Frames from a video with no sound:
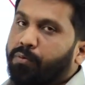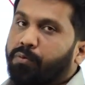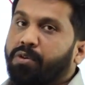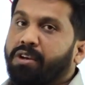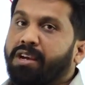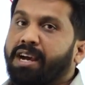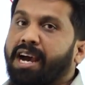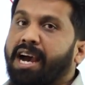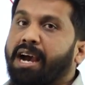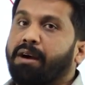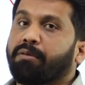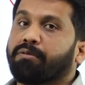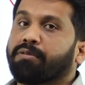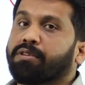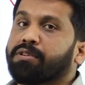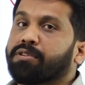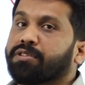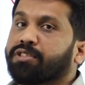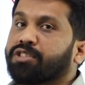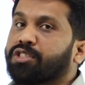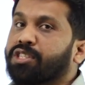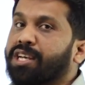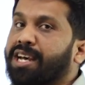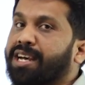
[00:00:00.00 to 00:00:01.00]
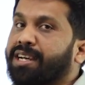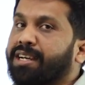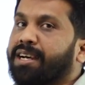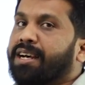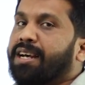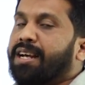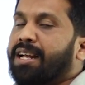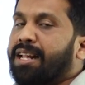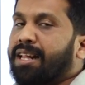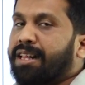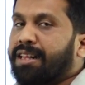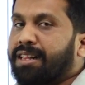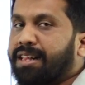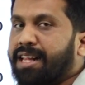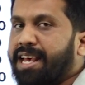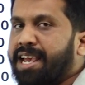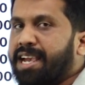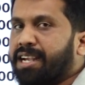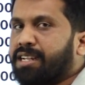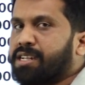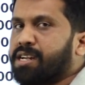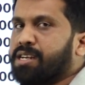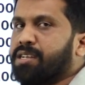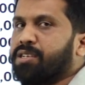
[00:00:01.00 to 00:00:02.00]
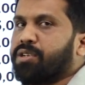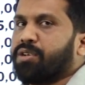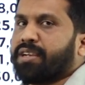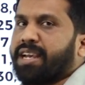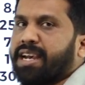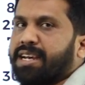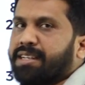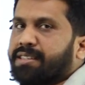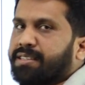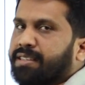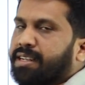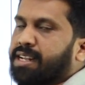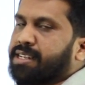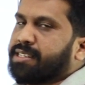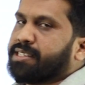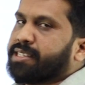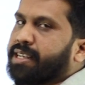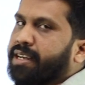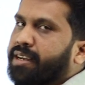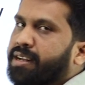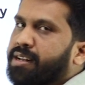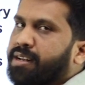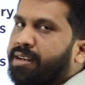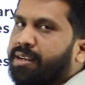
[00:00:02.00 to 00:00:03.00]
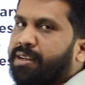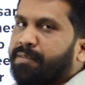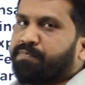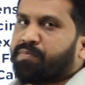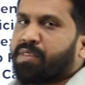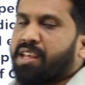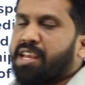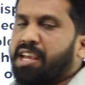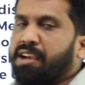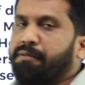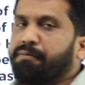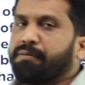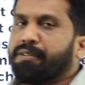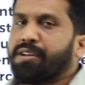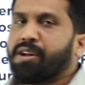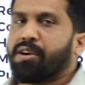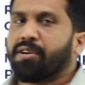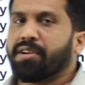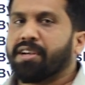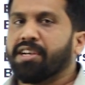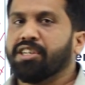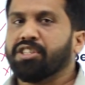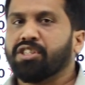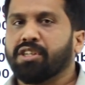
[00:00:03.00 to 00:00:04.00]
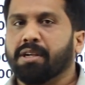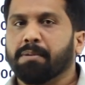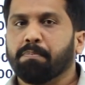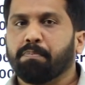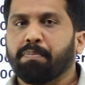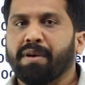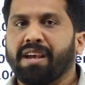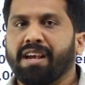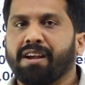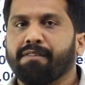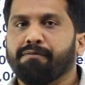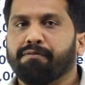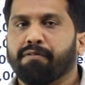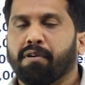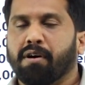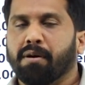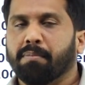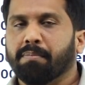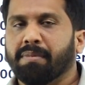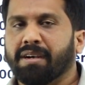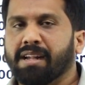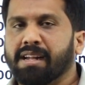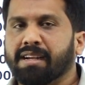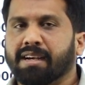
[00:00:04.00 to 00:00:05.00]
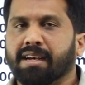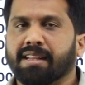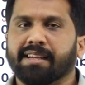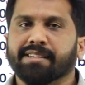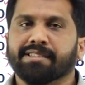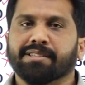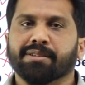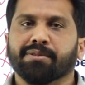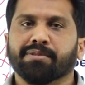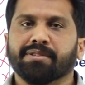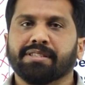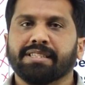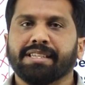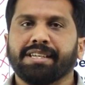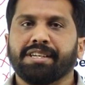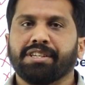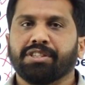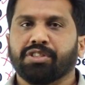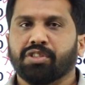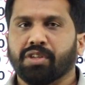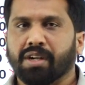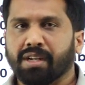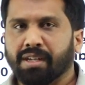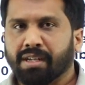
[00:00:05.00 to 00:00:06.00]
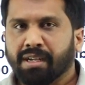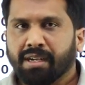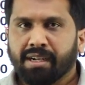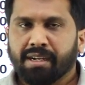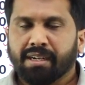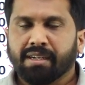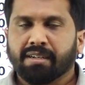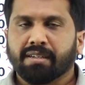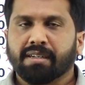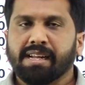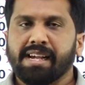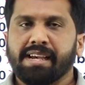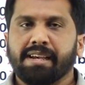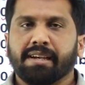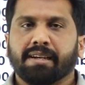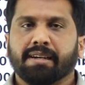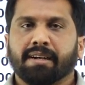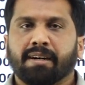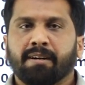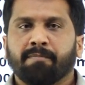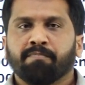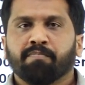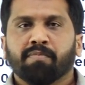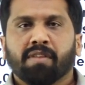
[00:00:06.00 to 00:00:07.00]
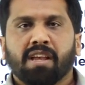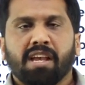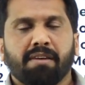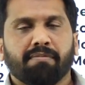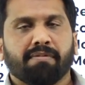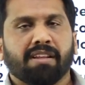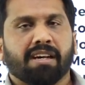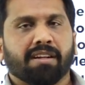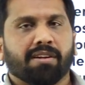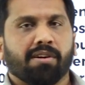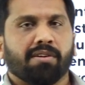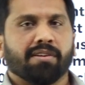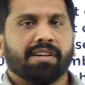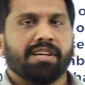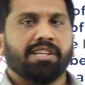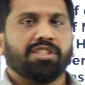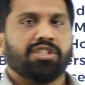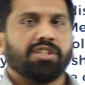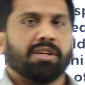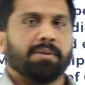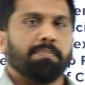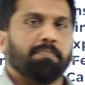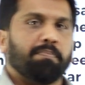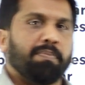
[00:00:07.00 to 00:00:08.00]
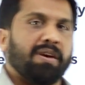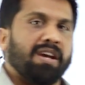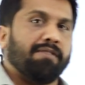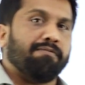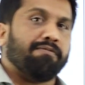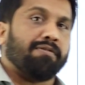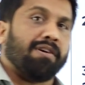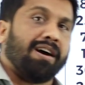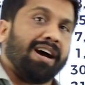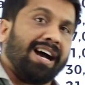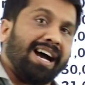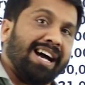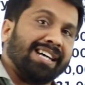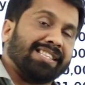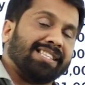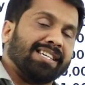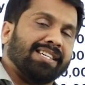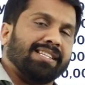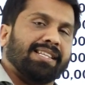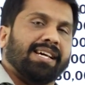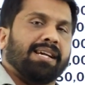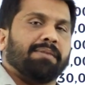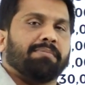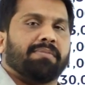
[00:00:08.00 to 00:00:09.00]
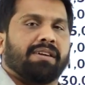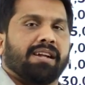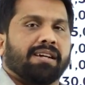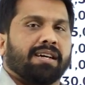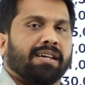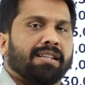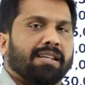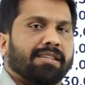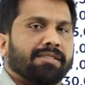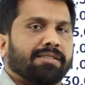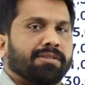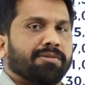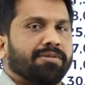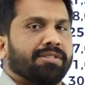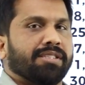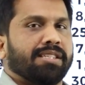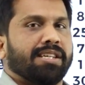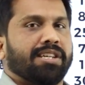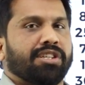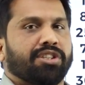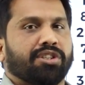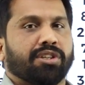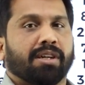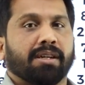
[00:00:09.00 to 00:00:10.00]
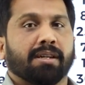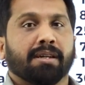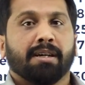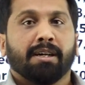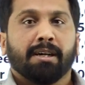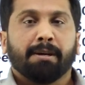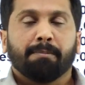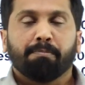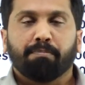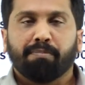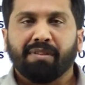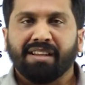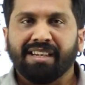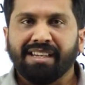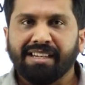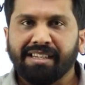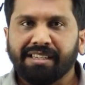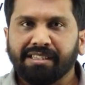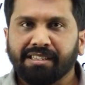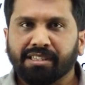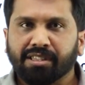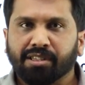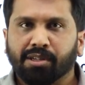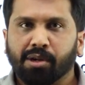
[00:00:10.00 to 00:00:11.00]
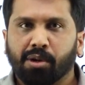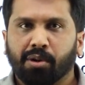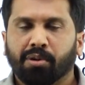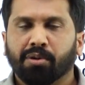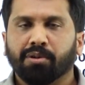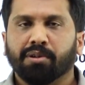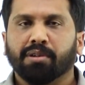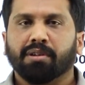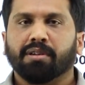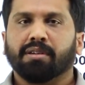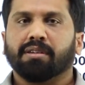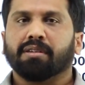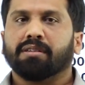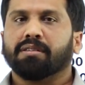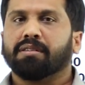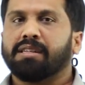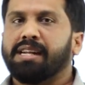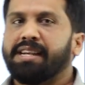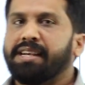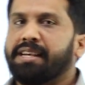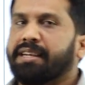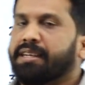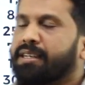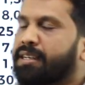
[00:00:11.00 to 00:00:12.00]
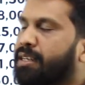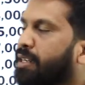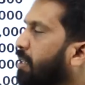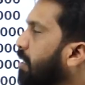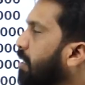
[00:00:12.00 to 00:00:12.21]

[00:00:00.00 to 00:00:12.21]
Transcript: we have to check. Later, you can decide. If donation paid for medical association, take. If the donation paid for other than medical association, please don't take.